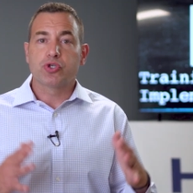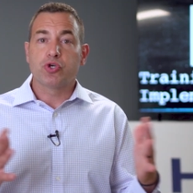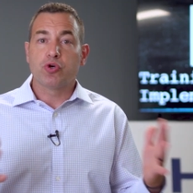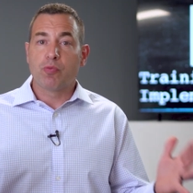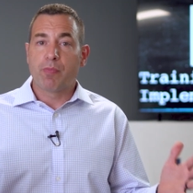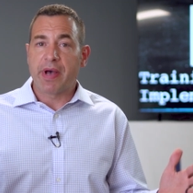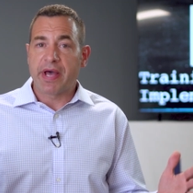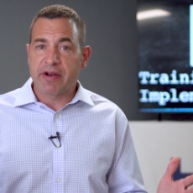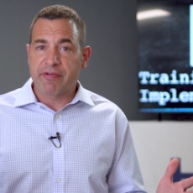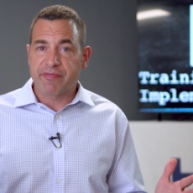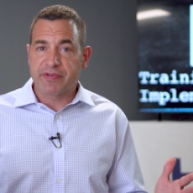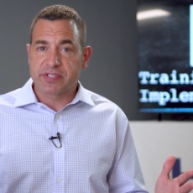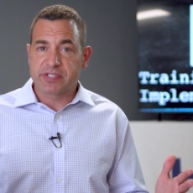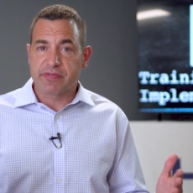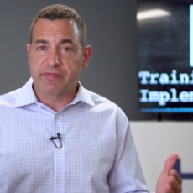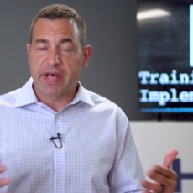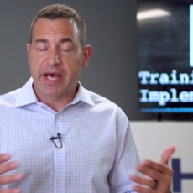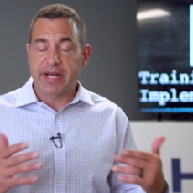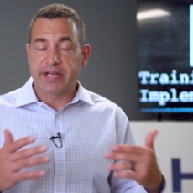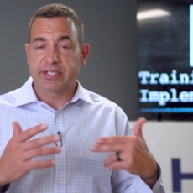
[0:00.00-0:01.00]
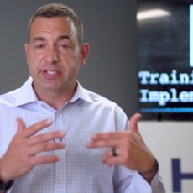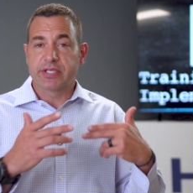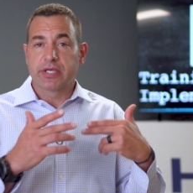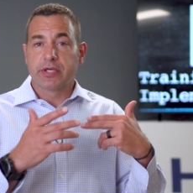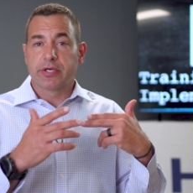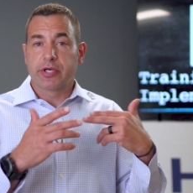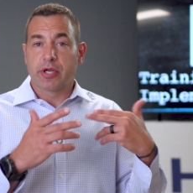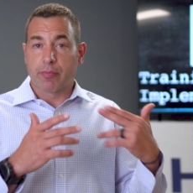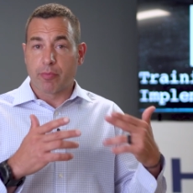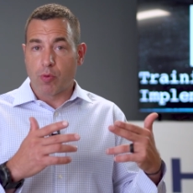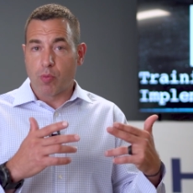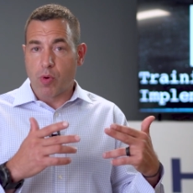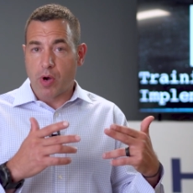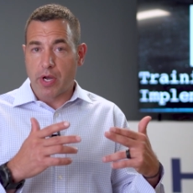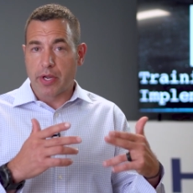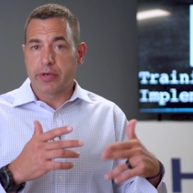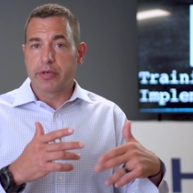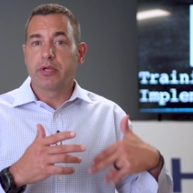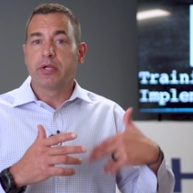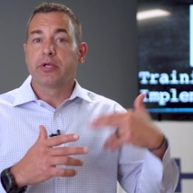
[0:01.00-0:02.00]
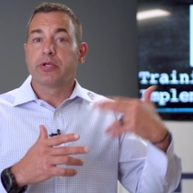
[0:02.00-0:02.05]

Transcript: Two benefits of that is number one,